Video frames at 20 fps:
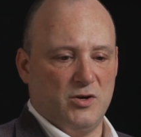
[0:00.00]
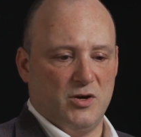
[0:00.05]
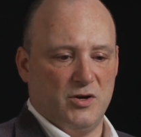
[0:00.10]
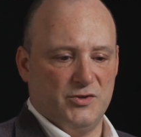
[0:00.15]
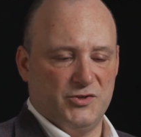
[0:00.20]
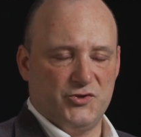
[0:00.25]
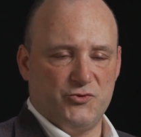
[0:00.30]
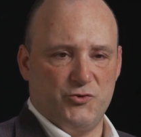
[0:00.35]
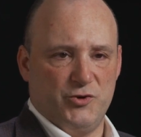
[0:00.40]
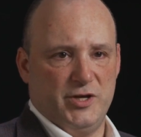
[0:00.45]

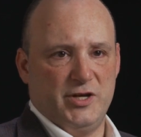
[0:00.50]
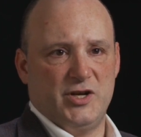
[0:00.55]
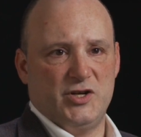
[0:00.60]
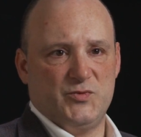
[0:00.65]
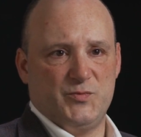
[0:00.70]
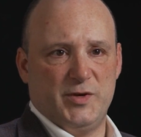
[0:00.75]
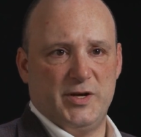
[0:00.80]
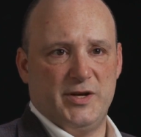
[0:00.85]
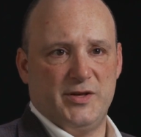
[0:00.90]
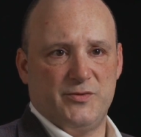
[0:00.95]
call is
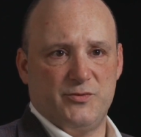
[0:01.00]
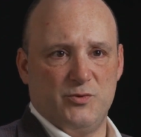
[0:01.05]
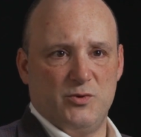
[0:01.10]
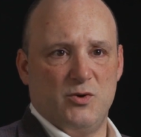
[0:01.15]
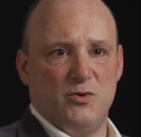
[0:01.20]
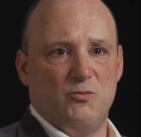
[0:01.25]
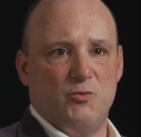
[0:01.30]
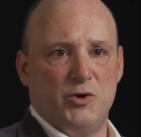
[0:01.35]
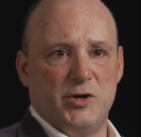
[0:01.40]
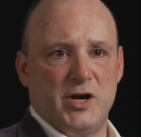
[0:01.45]
triaged by a
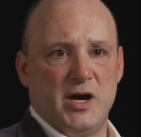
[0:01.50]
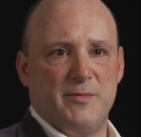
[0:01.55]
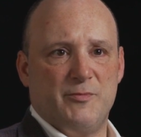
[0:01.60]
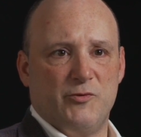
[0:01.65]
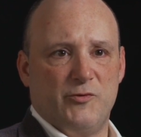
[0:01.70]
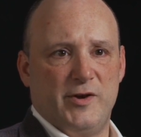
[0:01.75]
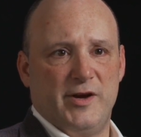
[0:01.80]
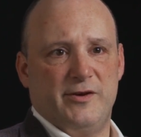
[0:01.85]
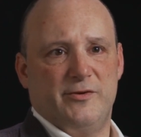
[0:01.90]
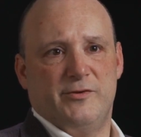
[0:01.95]
311
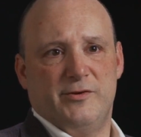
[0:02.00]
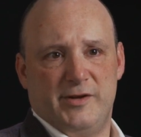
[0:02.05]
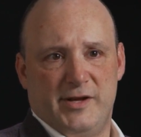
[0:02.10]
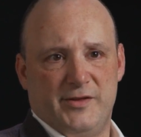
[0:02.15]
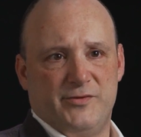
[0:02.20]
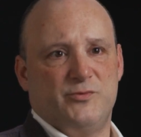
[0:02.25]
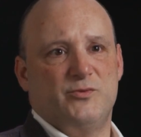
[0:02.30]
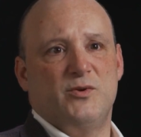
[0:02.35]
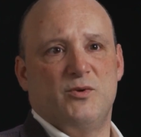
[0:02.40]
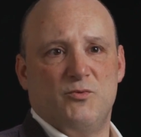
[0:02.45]
operator, and
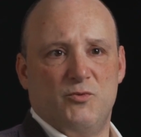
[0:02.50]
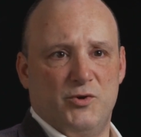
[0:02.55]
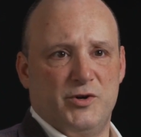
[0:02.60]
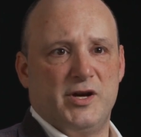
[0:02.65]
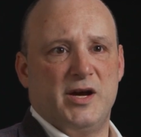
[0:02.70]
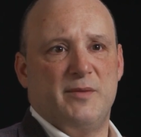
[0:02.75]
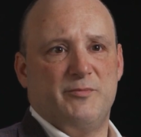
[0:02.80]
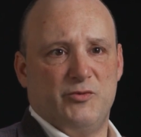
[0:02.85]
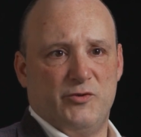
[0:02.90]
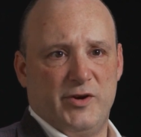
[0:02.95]
that
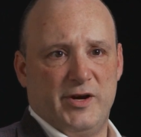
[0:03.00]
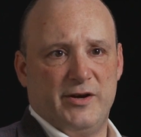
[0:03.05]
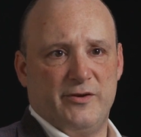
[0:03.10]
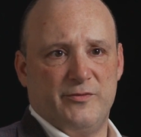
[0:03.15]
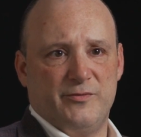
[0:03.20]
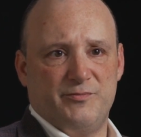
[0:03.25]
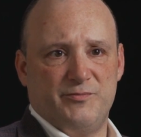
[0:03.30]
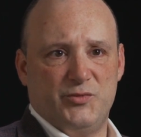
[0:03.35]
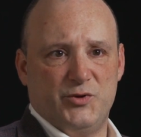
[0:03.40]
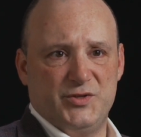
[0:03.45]
311
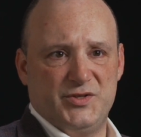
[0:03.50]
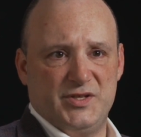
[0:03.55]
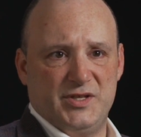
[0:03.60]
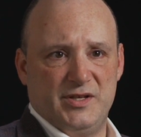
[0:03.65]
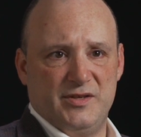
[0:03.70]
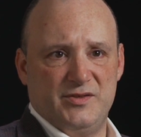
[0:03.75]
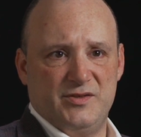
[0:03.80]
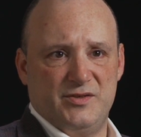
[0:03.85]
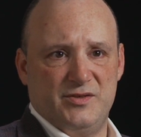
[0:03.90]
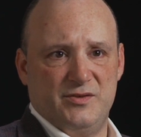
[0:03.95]
operator puts it
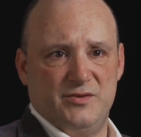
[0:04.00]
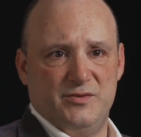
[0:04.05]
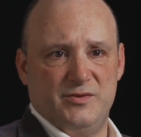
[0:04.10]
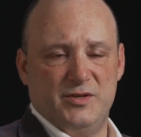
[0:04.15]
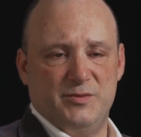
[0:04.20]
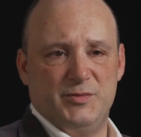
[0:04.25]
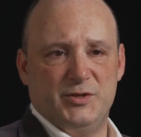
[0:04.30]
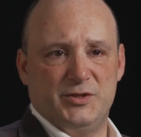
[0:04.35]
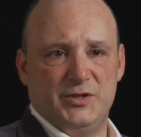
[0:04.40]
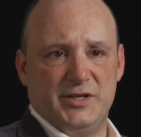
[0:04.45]
into
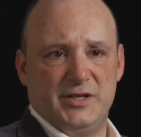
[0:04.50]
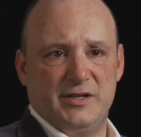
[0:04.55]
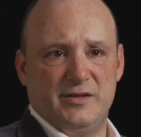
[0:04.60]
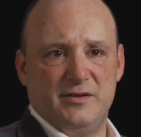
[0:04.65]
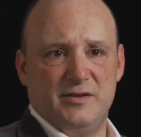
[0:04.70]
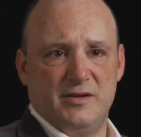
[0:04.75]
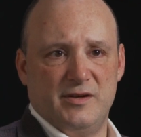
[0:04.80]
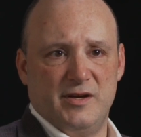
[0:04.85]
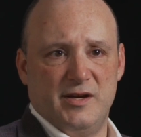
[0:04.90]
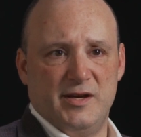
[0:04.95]
the
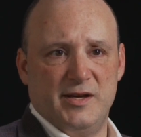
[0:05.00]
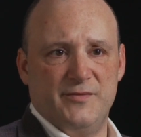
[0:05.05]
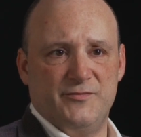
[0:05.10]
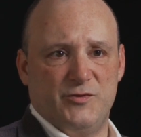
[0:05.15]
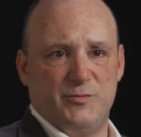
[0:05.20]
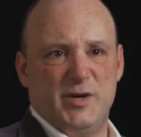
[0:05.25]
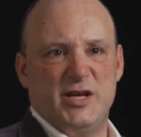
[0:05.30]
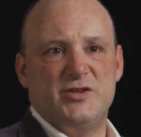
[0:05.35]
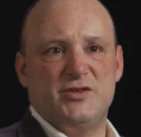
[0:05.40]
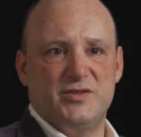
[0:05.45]
building
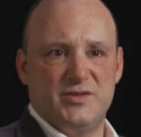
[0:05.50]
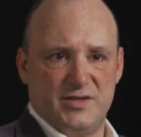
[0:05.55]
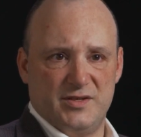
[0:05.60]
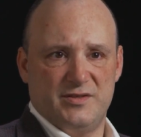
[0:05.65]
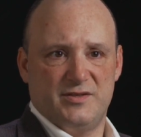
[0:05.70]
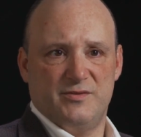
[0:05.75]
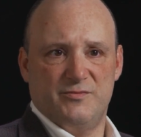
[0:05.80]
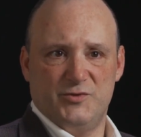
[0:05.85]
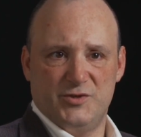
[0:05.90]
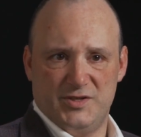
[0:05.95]
information
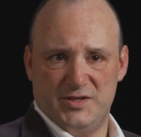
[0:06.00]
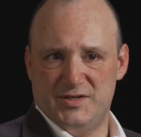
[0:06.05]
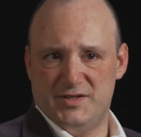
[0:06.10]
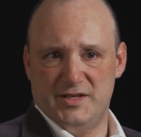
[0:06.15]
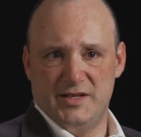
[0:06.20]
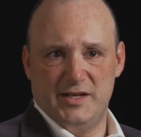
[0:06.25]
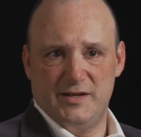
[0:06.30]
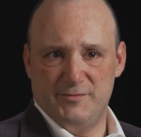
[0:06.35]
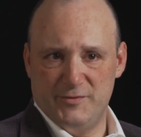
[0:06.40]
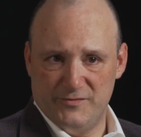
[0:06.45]
system, which is
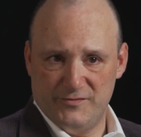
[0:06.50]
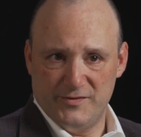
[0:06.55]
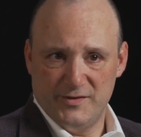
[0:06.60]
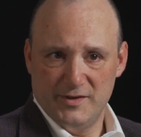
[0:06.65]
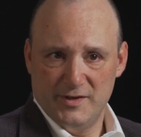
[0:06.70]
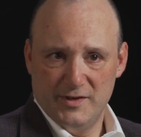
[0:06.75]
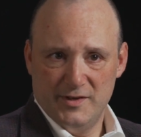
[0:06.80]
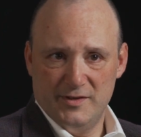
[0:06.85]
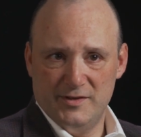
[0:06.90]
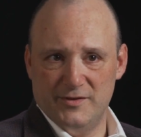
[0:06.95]
the name of
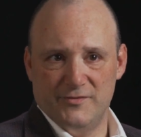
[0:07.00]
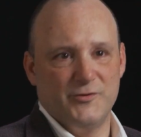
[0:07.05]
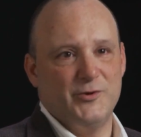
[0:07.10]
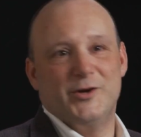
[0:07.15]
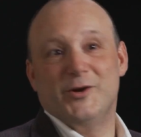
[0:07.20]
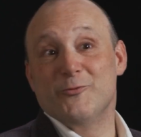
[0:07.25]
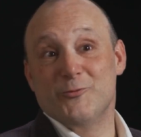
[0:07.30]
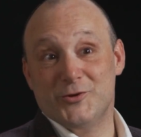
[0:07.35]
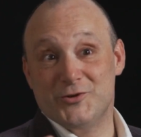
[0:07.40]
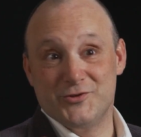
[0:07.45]
the
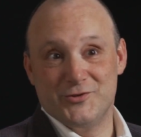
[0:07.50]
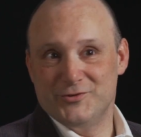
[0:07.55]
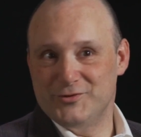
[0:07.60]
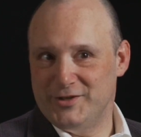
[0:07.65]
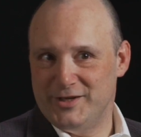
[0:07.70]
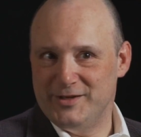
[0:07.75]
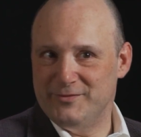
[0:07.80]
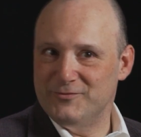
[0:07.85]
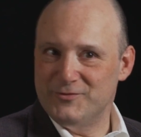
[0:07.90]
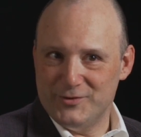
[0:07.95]
very original
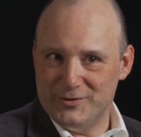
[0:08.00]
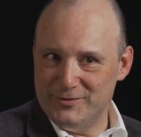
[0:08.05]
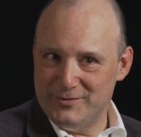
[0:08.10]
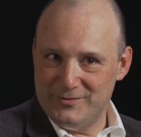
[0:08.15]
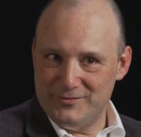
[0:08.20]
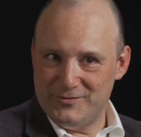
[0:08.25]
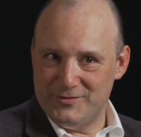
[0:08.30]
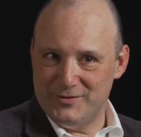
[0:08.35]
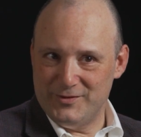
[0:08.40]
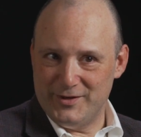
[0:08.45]
name
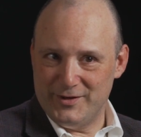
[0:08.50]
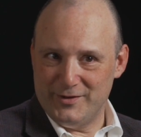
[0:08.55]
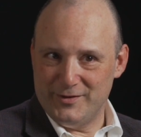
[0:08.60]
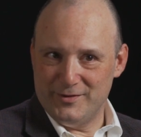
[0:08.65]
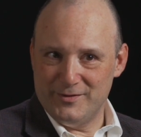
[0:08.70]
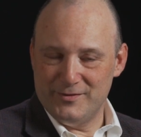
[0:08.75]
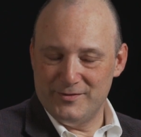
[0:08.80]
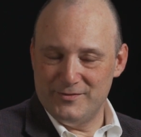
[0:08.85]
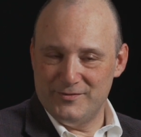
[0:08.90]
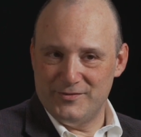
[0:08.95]

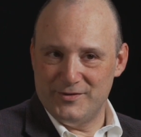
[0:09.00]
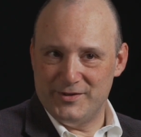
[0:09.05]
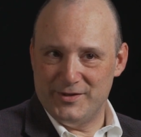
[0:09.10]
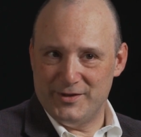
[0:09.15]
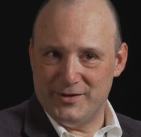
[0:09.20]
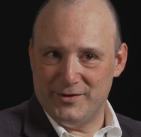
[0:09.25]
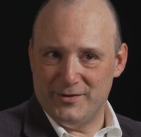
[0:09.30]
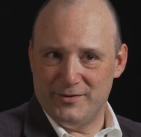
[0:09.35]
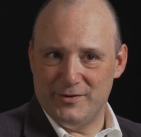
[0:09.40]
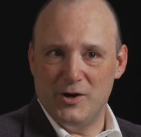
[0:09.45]
for
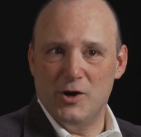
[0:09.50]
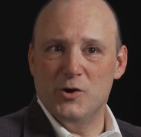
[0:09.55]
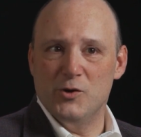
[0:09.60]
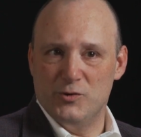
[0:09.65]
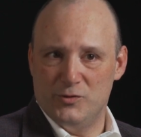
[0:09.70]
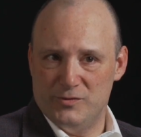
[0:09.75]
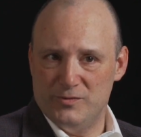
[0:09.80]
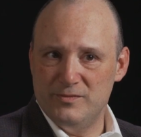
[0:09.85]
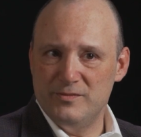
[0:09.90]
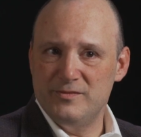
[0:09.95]
their
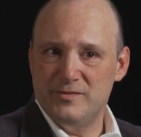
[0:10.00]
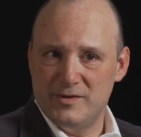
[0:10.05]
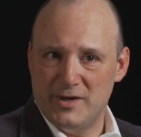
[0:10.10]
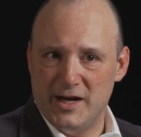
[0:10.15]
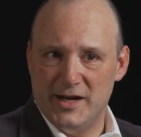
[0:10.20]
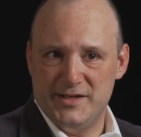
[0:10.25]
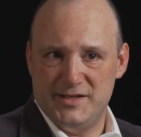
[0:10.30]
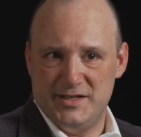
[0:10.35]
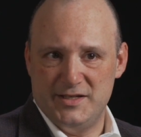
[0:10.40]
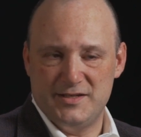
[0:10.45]
own
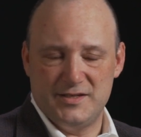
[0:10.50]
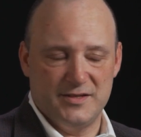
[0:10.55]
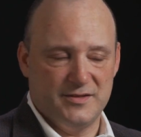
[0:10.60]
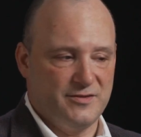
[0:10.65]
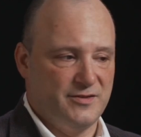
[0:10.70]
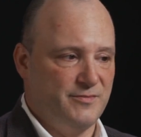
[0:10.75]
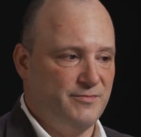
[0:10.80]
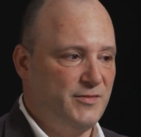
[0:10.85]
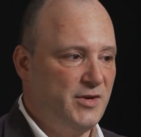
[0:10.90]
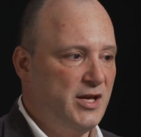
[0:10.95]
IT
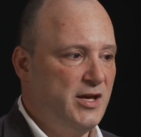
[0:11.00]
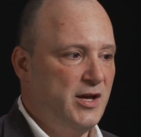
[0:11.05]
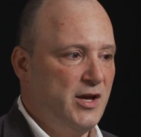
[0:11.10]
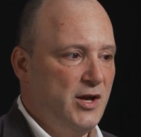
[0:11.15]
system.